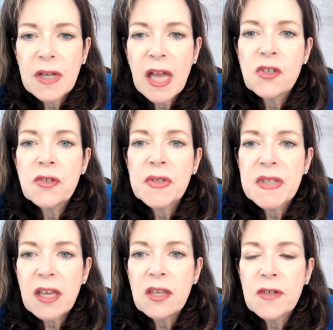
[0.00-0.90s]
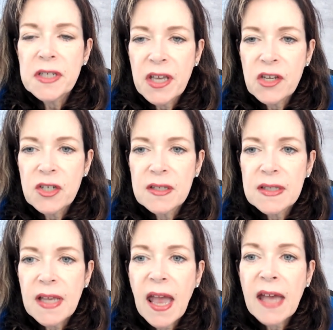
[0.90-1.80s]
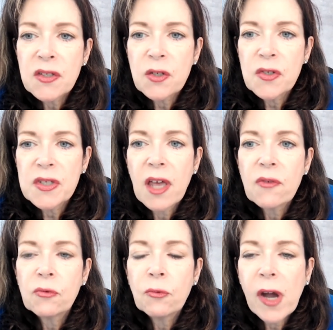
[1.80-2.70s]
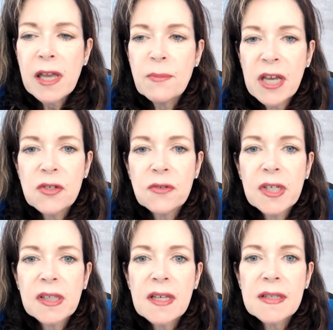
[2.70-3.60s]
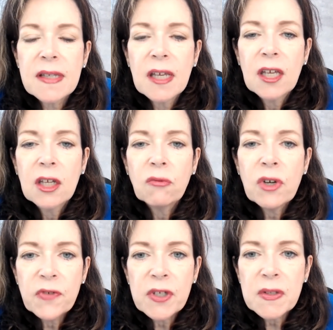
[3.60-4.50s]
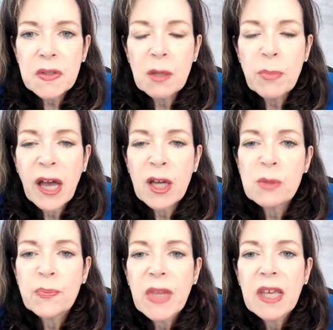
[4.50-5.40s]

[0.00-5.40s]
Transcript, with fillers: As you set your intentions, ask yourself, why am I doing this? What feels good about it?